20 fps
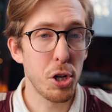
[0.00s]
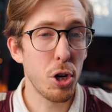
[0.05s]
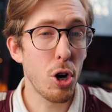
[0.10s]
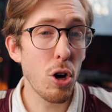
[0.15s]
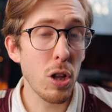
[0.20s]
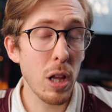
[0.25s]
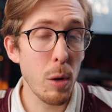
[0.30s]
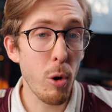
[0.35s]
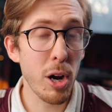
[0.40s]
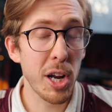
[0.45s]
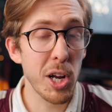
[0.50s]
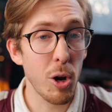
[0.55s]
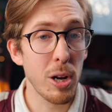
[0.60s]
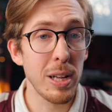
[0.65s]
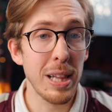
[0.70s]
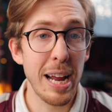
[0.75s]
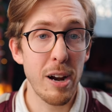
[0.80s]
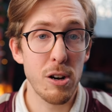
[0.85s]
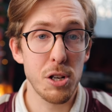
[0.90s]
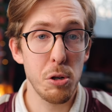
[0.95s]
are currently working on
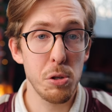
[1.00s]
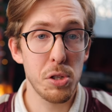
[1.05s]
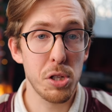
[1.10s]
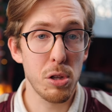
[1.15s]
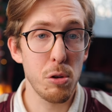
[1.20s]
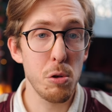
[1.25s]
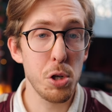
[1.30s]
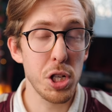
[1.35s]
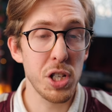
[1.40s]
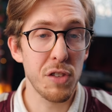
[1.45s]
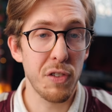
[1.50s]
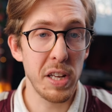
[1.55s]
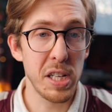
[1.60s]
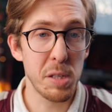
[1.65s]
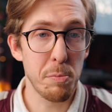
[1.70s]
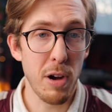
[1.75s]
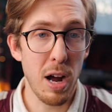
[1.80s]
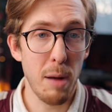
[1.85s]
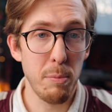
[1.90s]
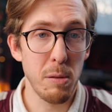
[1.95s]
layer 2 solutions for these
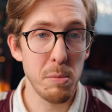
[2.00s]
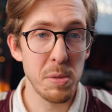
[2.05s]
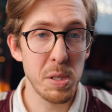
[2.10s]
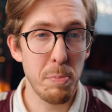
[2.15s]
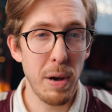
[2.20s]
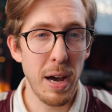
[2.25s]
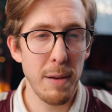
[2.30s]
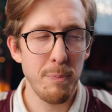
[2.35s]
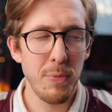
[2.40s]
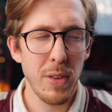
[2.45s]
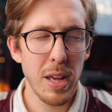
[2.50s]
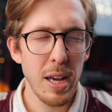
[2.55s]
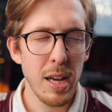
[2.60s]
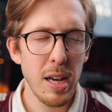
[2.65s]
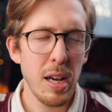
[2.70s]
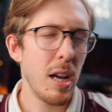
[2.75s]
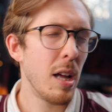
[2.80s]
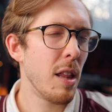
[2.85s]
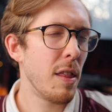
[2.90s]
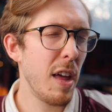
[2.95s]
problems, but
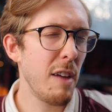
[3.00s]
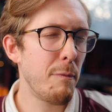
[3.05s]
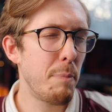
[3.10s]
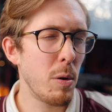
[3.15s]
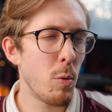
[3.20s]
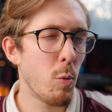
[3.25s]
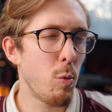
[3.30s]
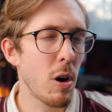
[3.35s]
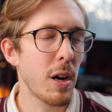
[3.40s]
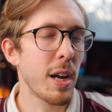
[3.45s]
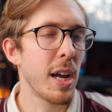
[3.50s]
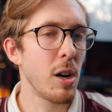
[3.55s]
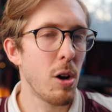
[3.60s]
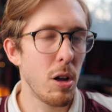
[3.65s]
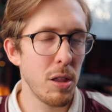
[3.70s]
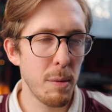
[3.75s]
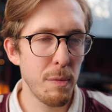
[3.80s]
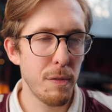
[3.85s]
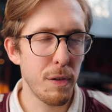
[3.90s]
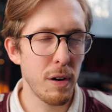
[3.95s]
they've been working on
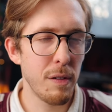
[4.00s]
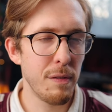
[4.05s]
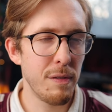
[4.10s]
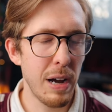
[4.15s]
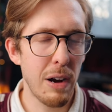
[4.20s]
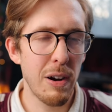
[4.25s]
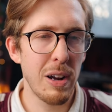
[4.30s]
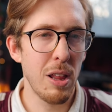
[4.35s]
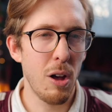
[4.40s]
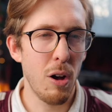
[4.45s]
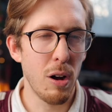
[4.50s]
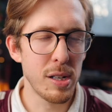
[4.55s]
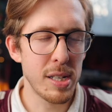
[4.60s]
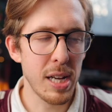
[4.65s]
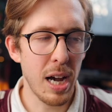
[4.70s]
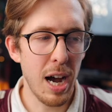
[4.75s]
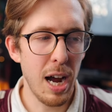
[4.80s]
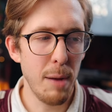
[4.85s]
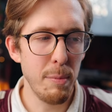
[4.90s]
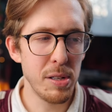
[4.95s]
them for a very long time.